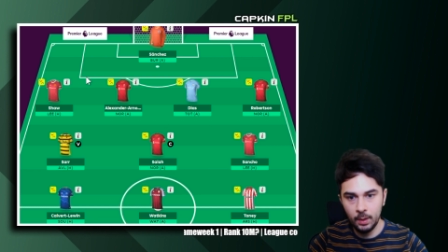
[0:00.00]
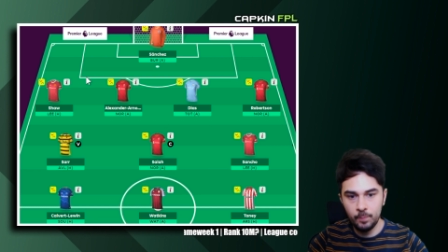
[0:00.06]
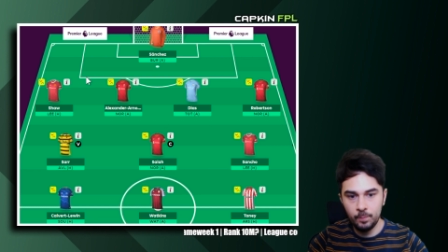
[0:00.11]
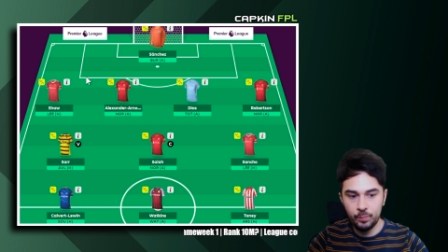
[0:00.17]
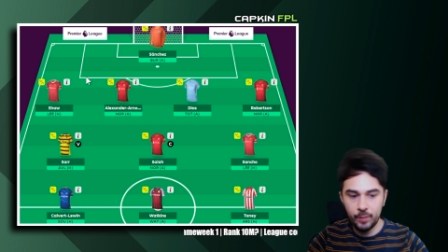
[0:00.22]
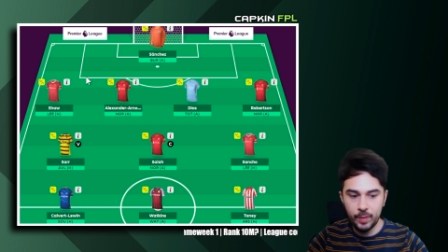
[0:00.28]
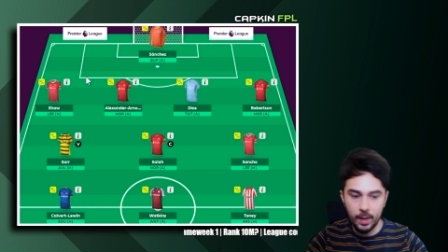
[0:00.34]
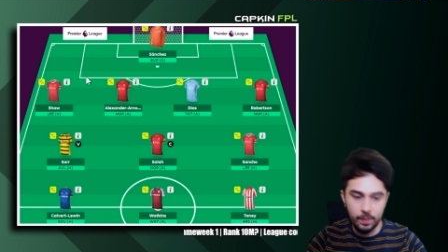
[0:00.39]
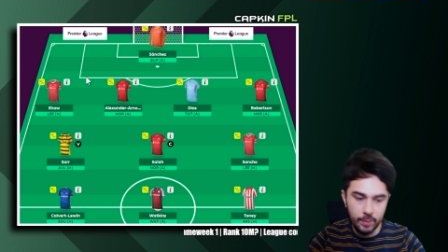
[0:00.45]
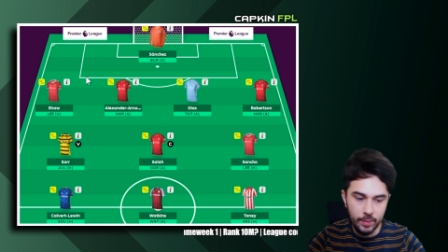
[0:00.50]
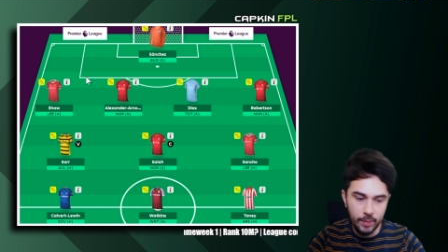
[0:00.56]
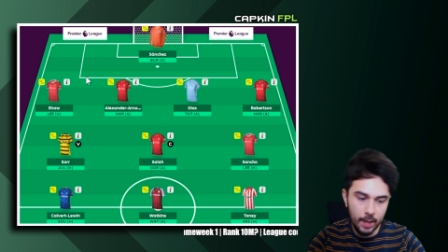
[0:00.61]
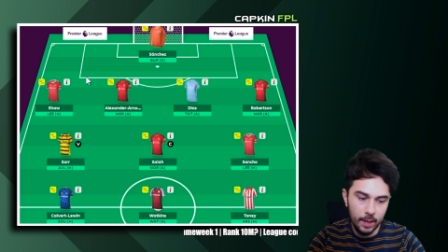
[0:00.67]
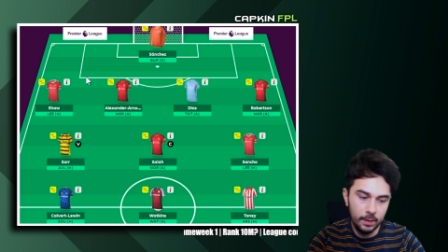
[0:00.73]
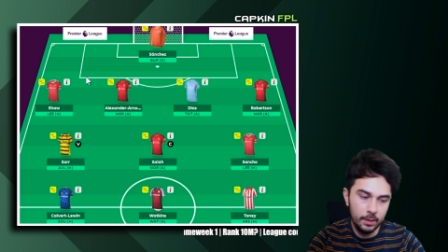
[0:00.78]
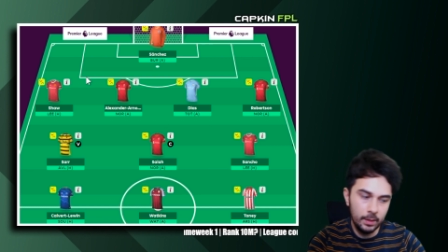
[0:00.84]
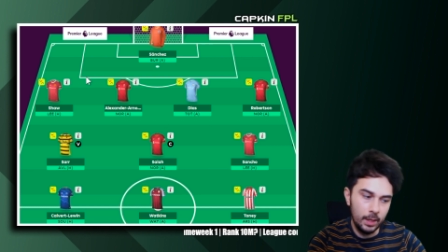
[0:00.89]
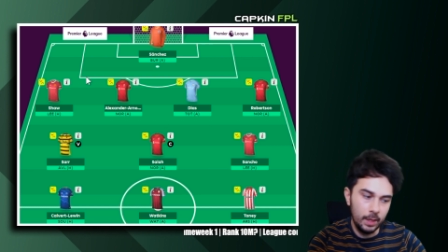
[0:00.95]
And
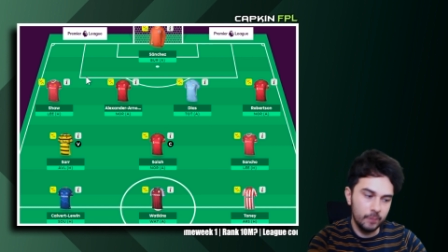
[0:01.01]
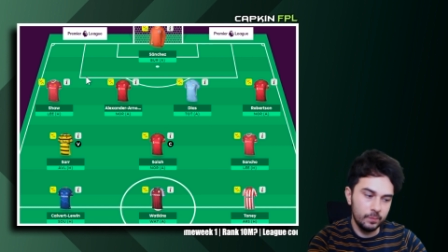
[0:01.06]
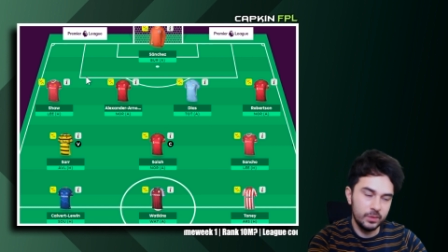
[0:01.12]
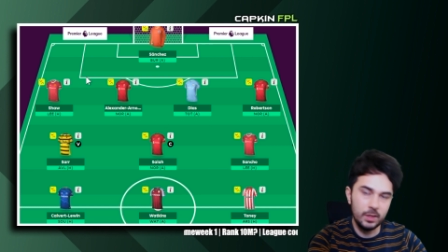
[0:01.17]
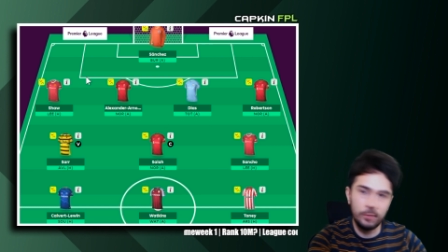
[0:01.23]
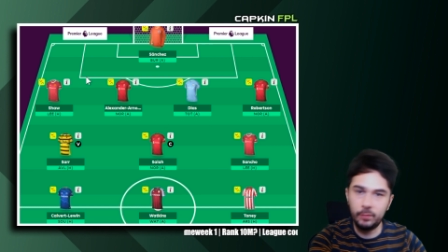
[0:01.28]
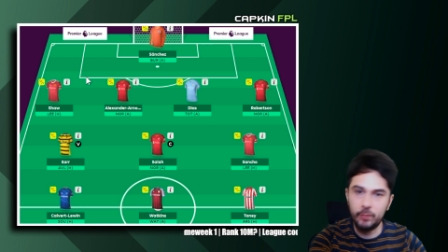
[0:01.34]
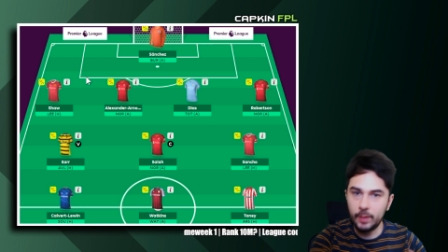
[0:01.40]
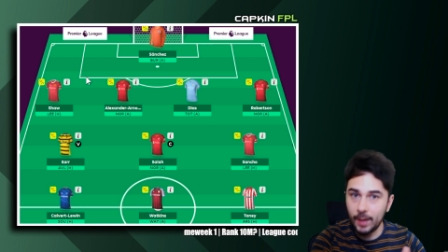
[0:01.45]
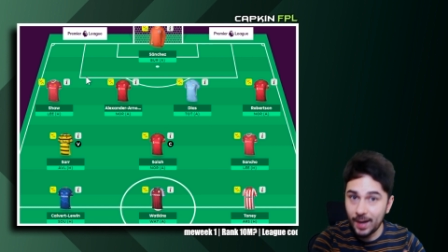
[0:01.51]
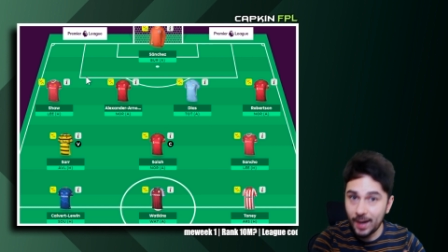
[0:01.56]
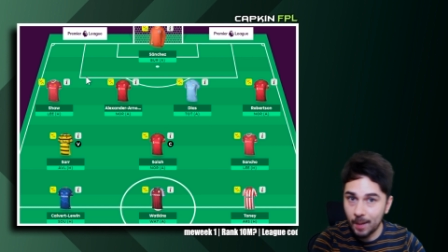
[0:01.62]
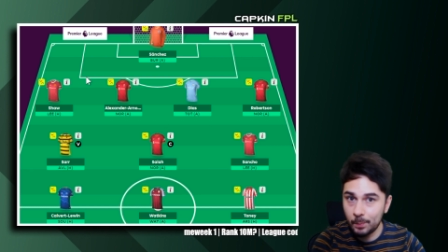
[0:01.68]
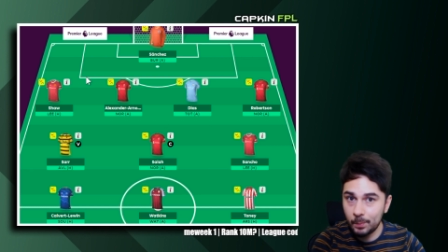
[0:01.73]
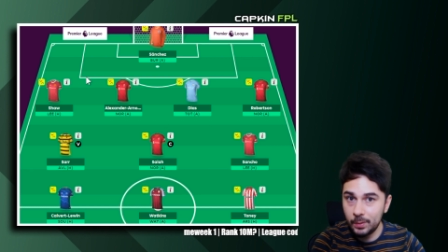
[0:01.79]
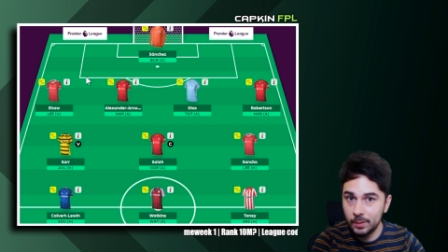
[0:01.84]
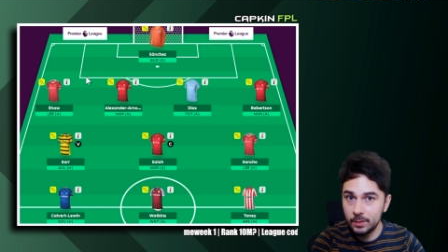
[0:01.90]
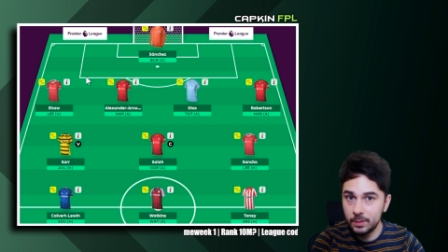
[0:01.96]
then if something
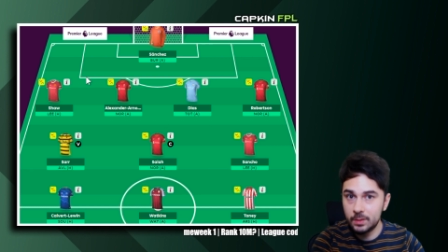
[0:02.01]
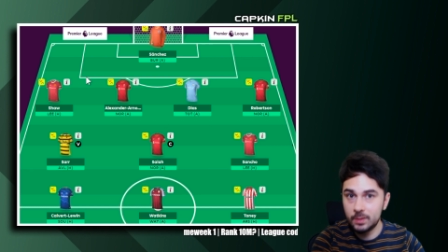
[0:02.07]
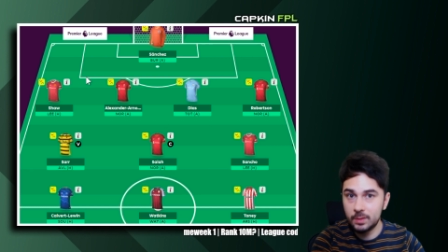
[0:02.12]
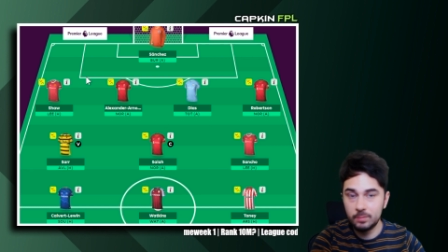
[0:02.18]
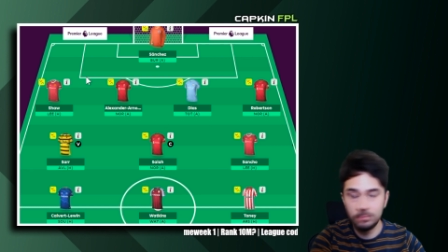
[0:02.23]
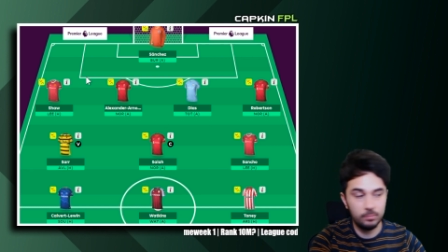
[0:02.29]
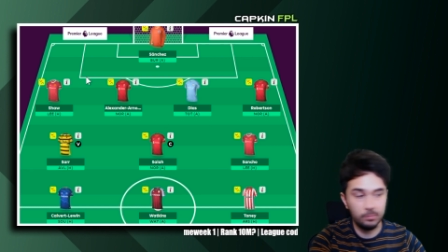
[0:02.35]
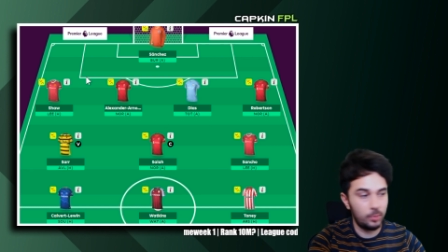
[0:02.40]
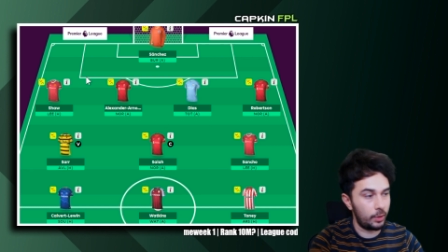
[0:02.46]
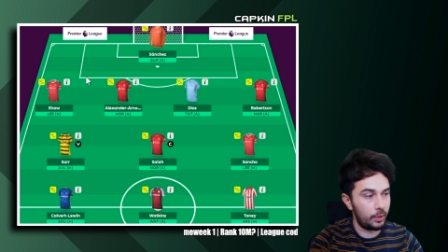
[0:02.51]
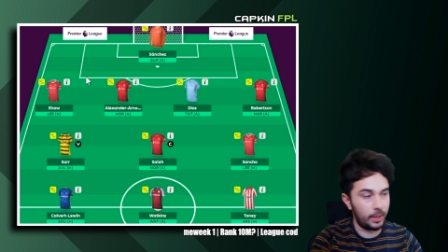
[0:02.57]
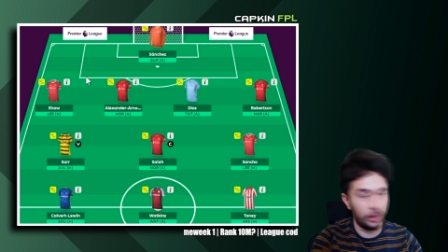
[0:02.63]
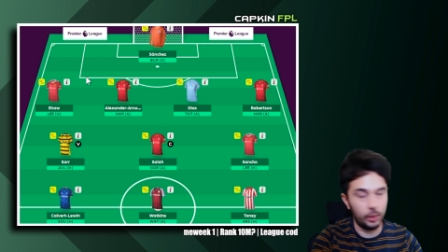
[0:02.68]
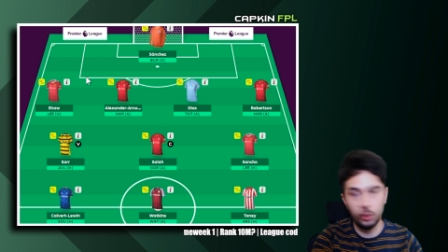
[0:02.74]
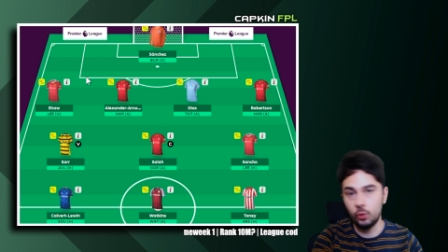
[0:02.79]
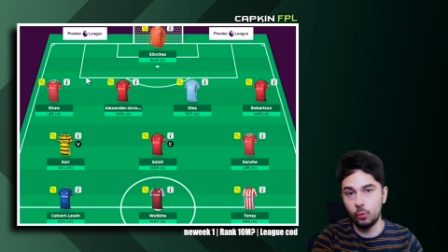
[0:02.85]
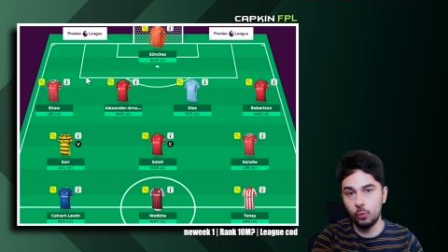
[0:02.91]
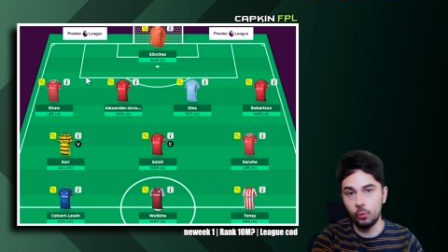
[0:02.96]
happens, okay,
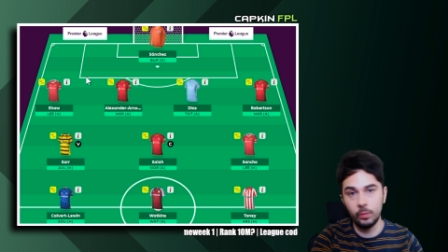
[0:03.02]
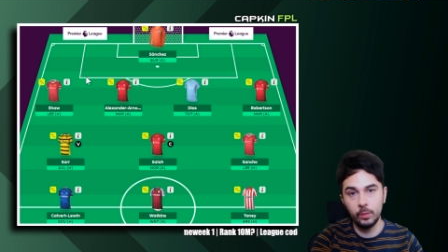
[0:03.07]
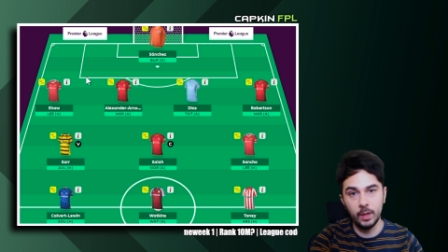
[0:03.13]
cool.